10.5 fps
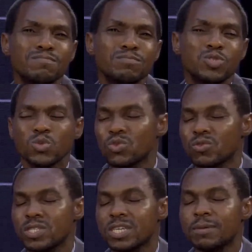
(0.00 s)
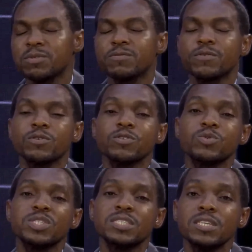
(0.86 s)
2-3 types of fungus
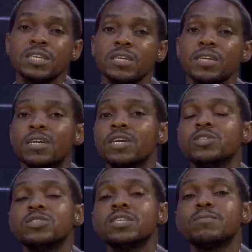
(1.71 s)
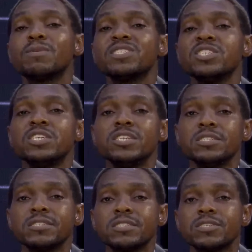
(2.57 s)
we see. You see them as
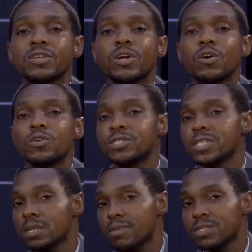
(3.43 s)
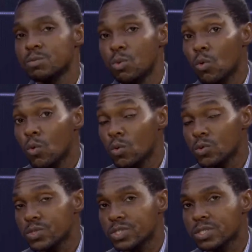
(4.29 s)
yeast, or you see them as mold.
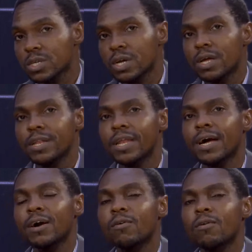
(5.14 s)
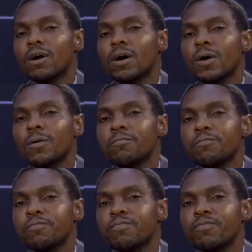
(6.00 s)
Now,
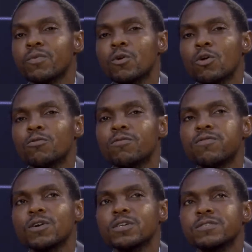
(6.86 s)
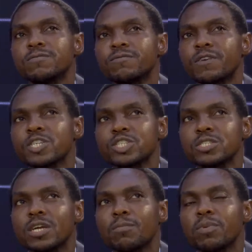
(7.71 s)
fungus
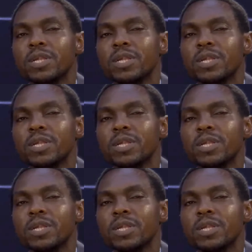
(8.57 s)
infections are